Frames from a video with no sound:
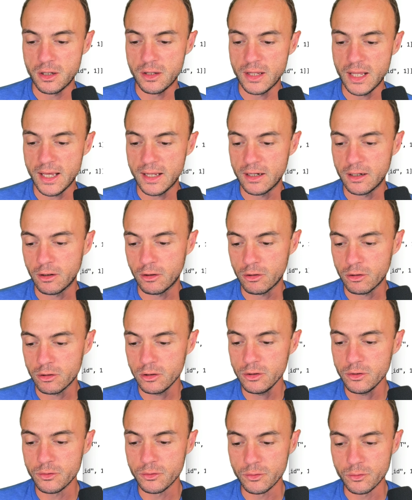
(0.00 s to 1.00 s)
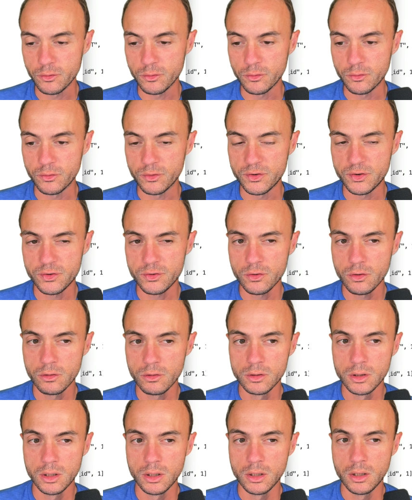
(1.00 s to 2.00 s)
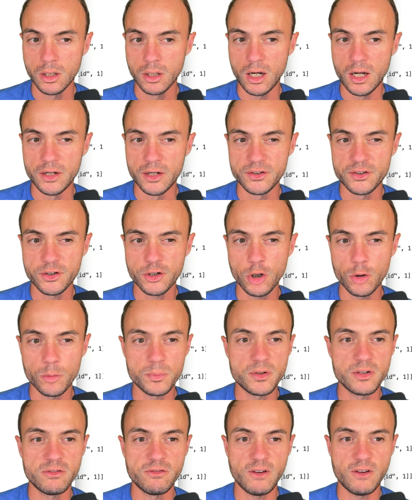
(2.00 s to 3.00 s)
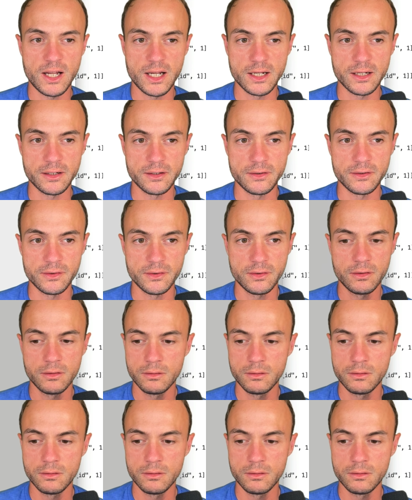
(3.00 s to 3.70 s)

that includes unscoped find.